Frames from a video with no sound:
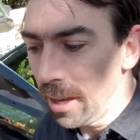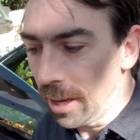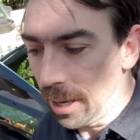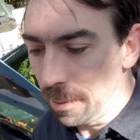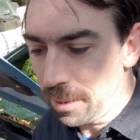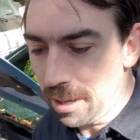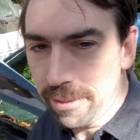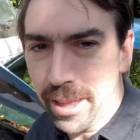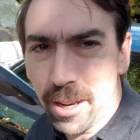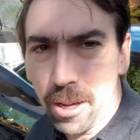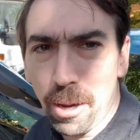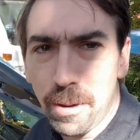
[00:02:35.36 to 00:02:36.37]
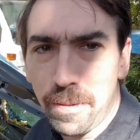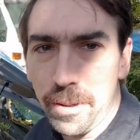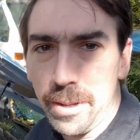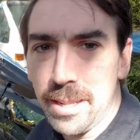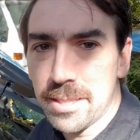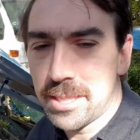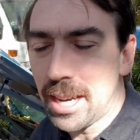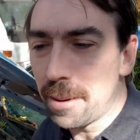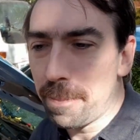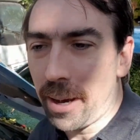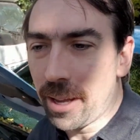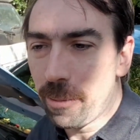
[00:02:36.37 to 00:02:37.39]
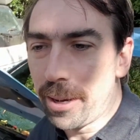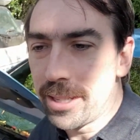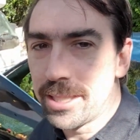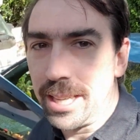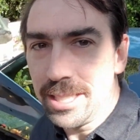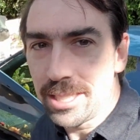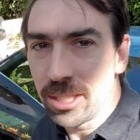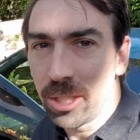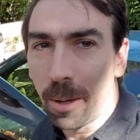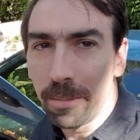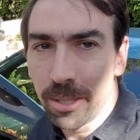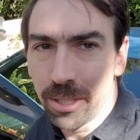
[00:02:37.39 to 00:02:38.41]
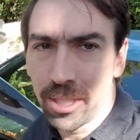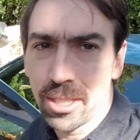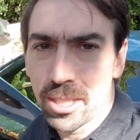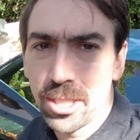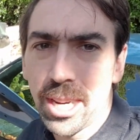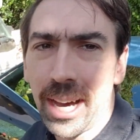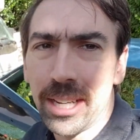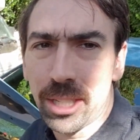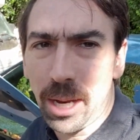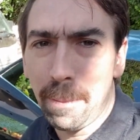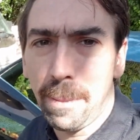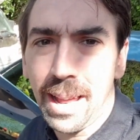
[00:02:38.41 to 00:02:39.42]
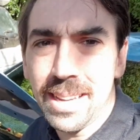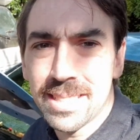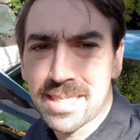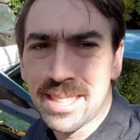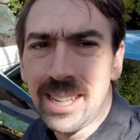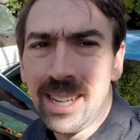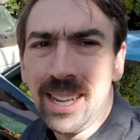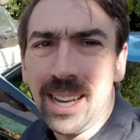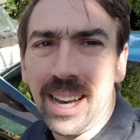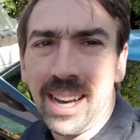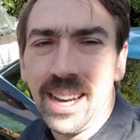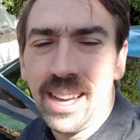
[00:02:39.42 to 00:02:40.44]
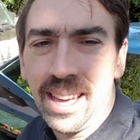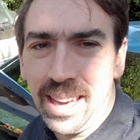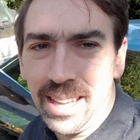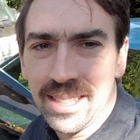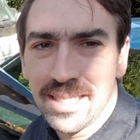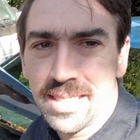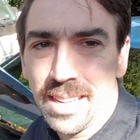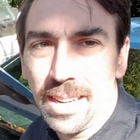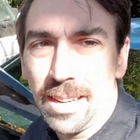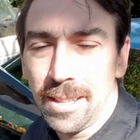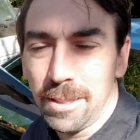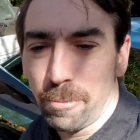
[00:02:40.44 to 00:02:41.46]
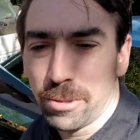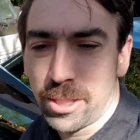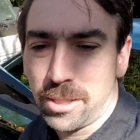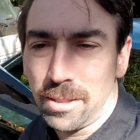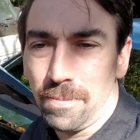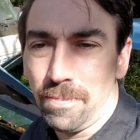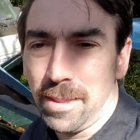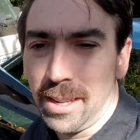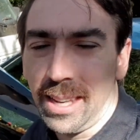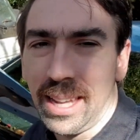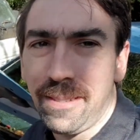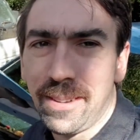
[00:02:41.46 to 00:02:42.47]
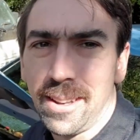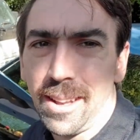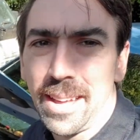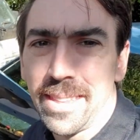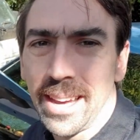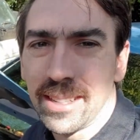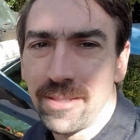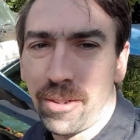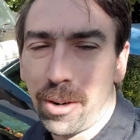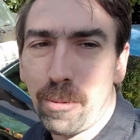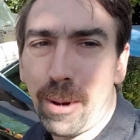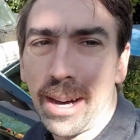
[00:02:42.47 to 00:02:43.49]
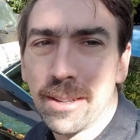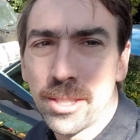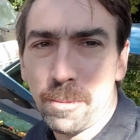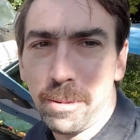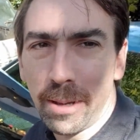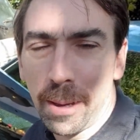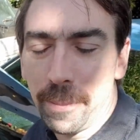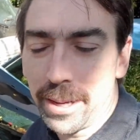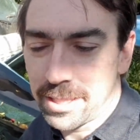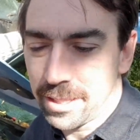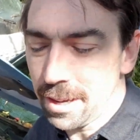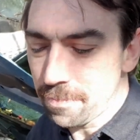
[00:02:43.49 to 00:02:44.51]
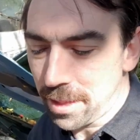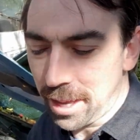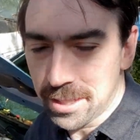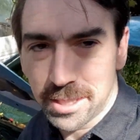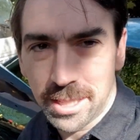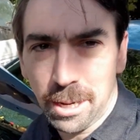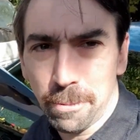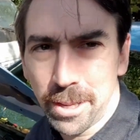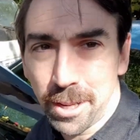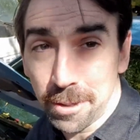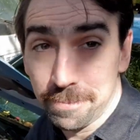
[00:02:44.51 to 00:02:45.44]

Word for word: um, give that a go if you need start, but otherwise the easiest option is just to charge in place uh, and uh, leave it like that for a while. So we'll come back to that and see how we're getting